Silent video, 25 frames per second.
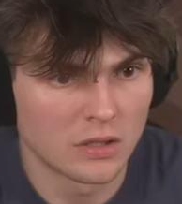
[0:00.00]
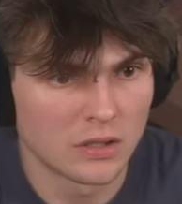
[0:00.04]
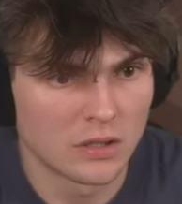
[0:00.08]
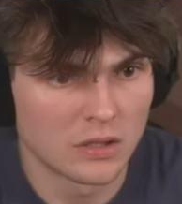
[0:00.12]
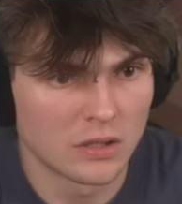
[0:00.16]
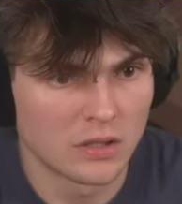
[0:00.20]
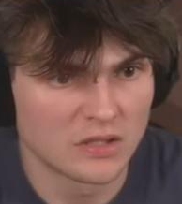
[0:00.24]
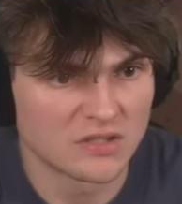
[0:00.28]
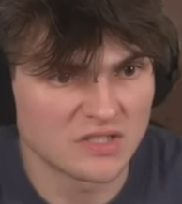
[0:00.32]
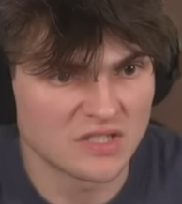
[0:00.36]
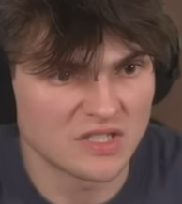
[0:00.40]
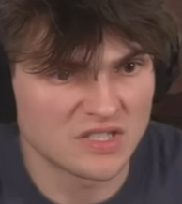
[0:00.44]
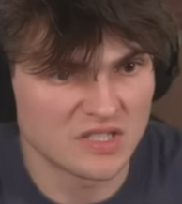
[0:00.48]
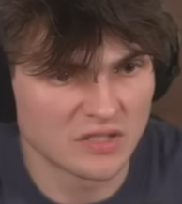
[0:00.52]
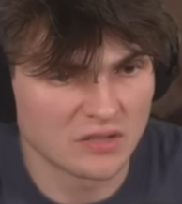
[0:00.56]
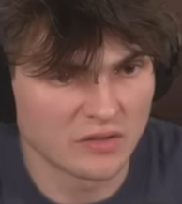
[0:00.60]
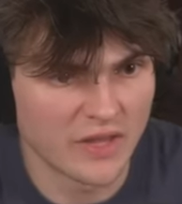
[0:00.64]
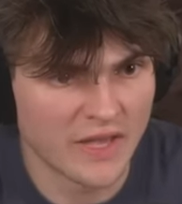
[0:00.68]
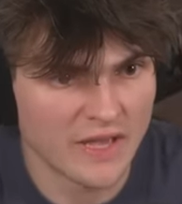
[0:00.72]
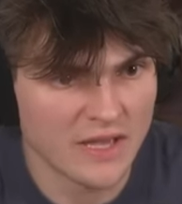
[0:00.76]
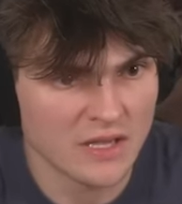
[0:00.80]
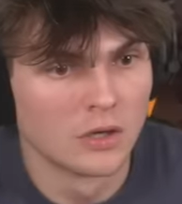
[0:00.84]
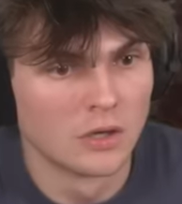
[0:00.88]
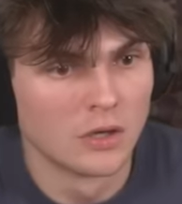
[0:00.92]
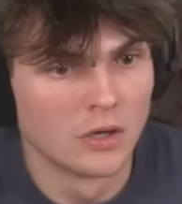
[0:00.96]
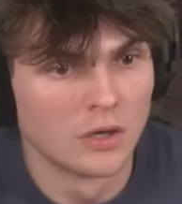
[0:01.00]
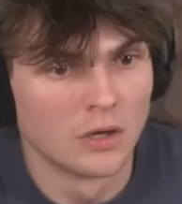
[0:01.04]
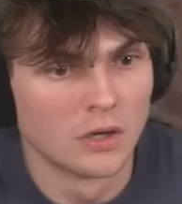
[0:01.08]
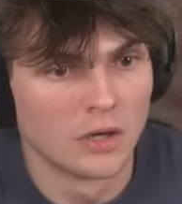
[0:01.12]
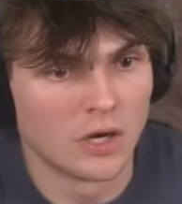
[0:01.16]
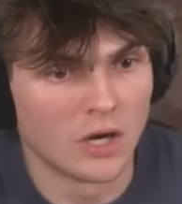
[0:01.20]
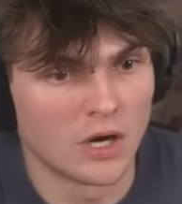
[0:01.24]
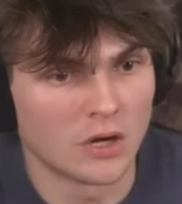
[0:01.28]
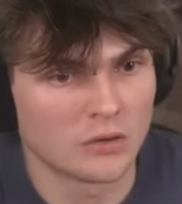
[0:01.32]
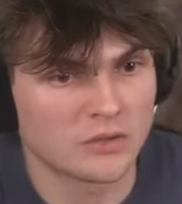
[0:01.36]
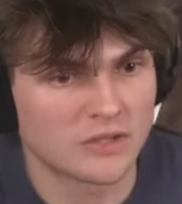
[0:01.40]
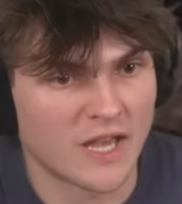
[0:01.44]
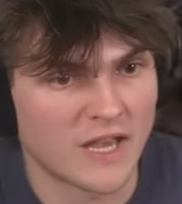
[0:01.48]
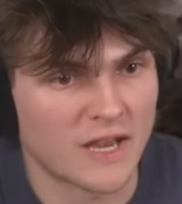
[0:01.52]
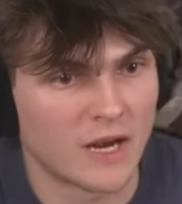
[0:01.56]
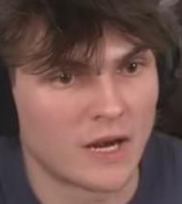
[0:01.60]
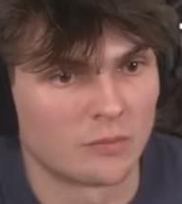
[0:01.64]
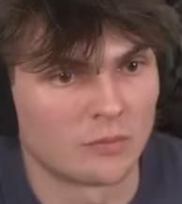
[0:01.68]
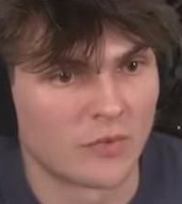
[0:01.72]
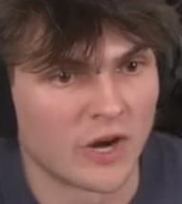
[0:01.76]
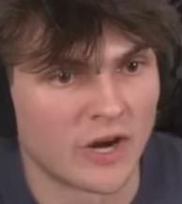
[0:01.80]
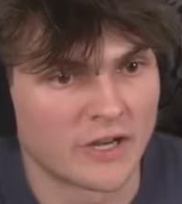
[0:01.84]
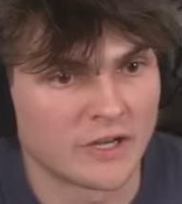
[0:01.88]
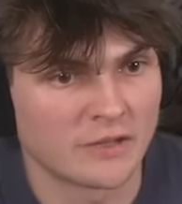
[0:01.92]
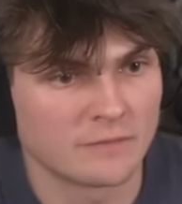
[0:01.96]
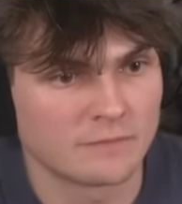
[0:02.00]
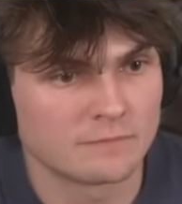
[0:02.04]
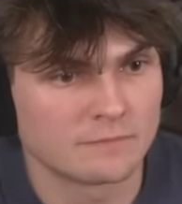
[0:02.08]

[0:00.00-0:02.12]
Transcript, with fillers: Is he still there? Okay, I'm running.